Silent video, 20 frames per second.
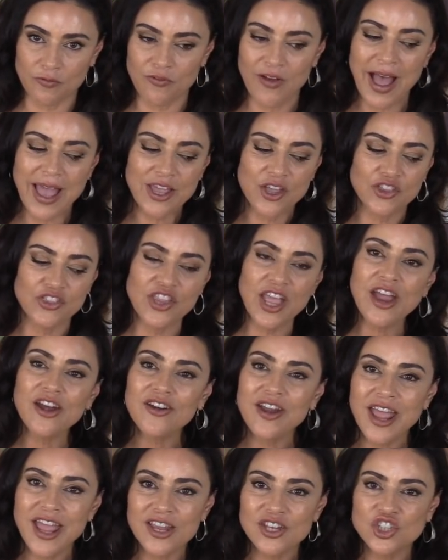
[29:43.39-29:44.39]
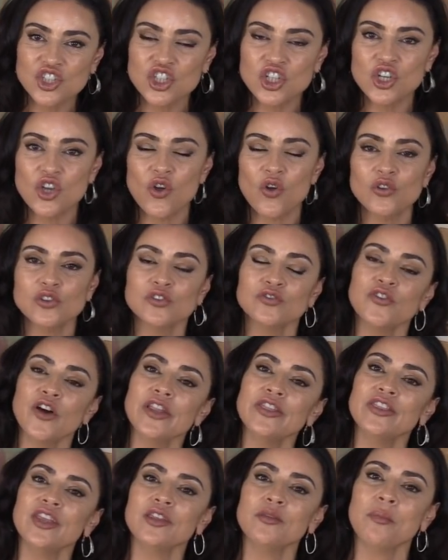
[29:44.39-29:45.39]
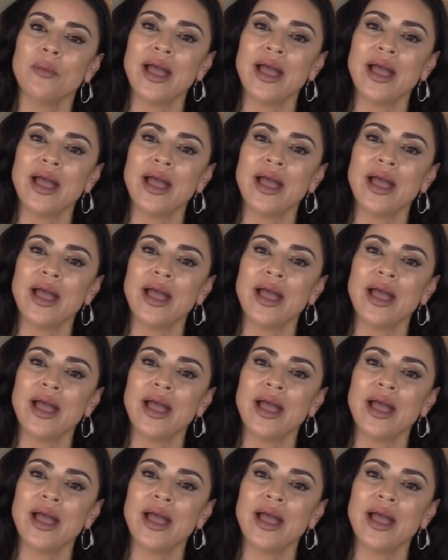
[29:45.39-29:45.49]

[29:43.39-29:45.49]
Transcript: via their NGOs funded